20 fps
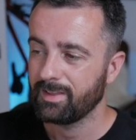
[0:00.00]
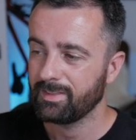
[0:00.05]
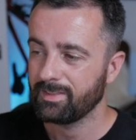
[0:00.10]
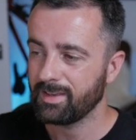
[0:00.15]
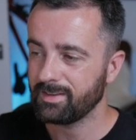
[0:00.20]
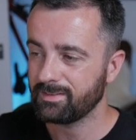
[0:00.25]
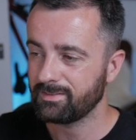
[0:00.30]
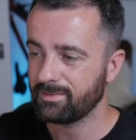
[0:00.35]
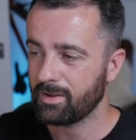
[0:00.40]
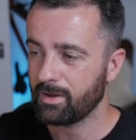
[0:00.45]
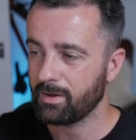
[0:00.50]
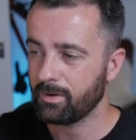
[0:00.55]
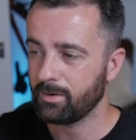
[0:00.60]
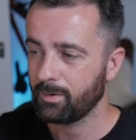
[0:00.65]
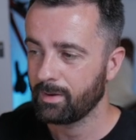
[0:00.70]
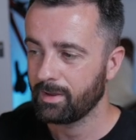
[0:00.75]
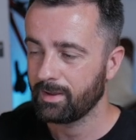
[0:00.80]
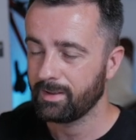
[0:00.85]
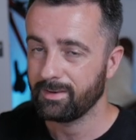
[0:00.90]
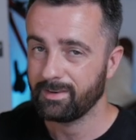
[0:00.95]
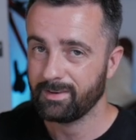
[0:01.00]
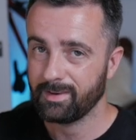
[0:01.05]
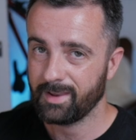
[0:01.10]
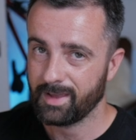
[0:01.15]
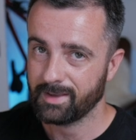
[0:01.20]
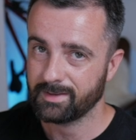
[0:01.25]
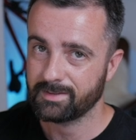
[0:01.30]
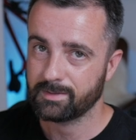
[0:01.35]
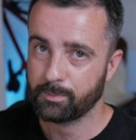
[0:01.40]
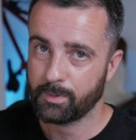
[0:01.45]
there's no
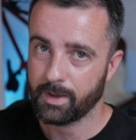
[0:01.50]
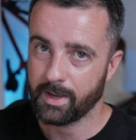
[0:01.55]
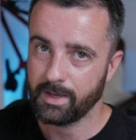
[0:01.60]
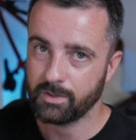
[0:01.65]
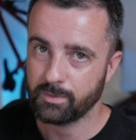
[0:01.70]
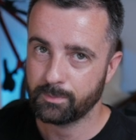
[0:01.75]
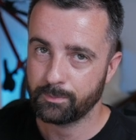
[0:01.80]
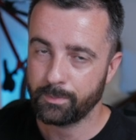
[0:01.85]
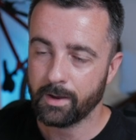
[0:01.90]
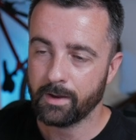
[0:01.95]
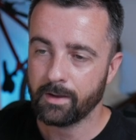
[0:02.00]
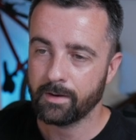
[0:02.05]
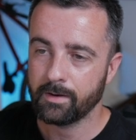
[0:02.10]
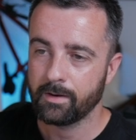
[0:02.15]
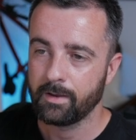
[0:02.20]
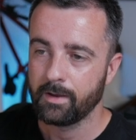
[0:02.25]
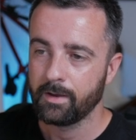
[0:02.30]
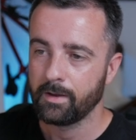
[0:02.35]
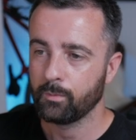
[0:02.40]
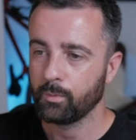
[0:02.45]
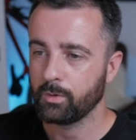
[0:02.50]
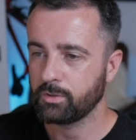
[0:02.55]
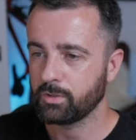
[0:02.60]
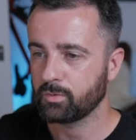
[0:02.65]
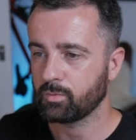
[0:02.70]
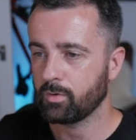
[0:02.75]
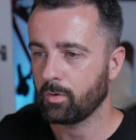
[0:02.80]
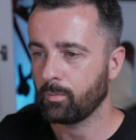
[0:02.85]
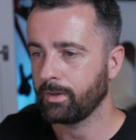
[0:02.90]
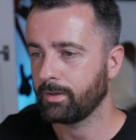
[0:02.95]
next page button, which
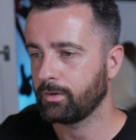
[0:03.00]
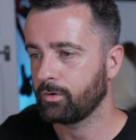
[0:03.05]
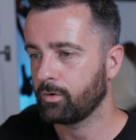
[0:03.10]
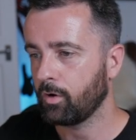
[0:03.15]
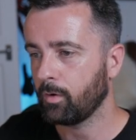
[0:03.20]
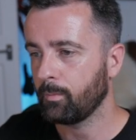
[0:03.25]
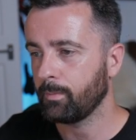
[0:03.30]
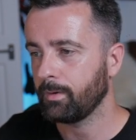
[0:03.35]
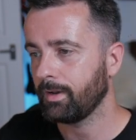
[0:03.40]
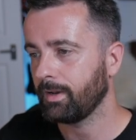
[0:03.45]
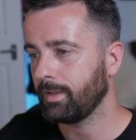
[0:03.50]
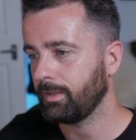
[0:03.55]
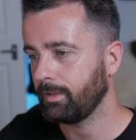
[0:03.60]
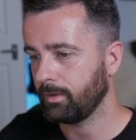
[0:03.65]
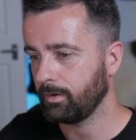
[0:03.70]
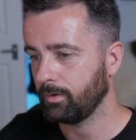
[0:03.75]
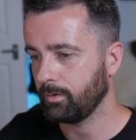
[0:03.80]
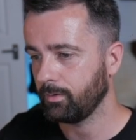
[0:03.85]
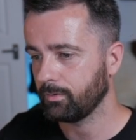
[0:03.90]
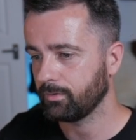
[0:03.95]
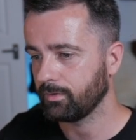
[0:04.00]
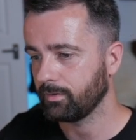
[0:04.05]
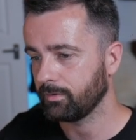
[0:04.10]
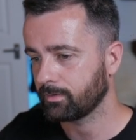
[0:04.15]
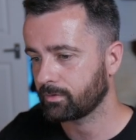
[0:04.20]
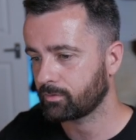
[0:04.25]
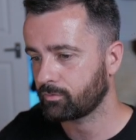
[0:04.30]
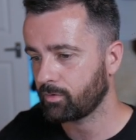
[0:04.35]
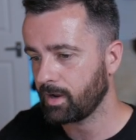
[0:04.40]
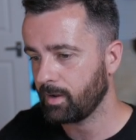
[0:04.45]
is what we commonly use in
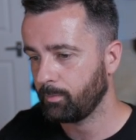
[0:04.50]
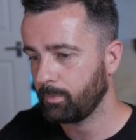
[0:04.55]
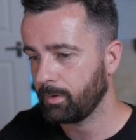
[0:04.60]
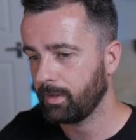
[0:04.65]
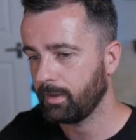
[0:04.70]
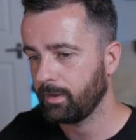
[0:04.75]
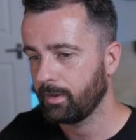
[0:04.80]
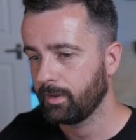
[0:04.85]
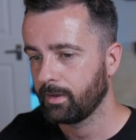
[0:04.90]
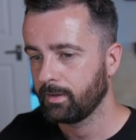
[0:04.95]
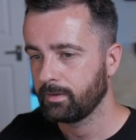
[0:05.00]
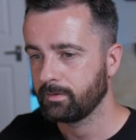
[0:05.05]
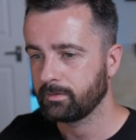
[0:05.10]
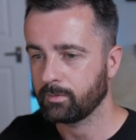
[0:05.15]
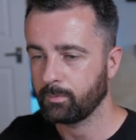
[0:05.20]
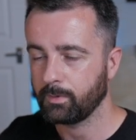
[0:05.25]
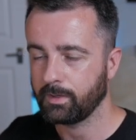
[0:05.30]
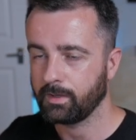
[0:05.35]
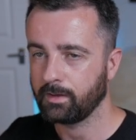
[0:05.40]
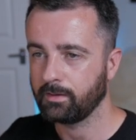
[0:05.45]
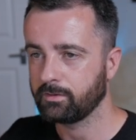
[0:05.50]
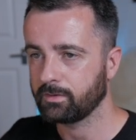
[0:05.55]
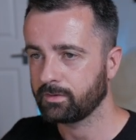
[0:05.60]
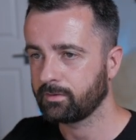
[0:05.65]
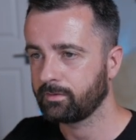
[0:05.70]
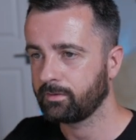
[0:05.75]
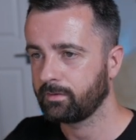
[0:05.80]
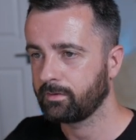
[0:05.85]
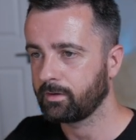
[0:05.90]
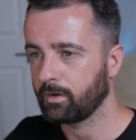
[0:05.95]
Scrapy, so we can
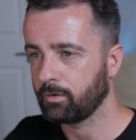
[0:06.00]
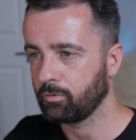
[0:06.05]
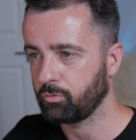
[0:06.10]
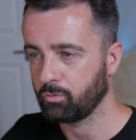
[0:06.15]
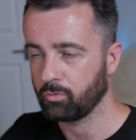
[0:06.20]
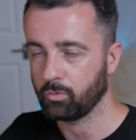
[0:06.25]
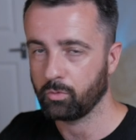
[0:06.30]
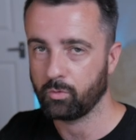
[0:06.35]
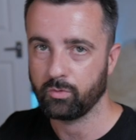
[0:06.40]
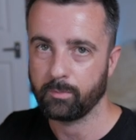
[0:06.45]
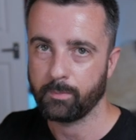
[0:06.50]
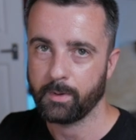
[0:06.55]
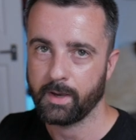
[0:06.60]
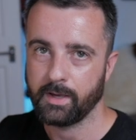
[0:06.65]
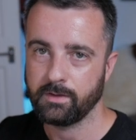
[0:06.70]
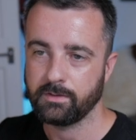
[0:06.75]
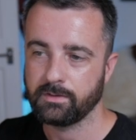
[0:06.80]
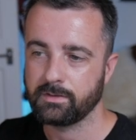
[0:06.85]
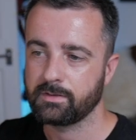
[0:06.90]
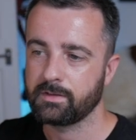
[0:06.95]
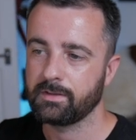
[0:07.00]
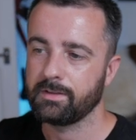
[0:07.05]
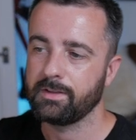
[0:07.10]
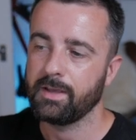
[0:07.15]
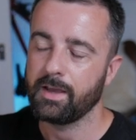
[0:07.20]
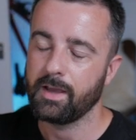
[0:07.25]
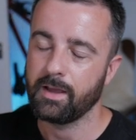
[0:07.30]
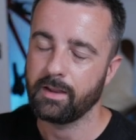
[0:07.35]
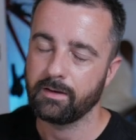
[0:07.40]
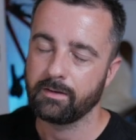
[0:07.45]
just go through all the pages to the
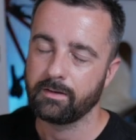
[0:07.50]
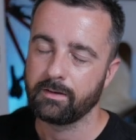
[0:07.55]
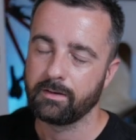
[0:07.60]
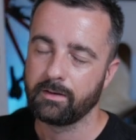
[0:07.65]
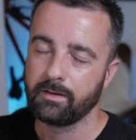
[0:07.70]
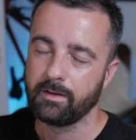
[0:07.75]
end.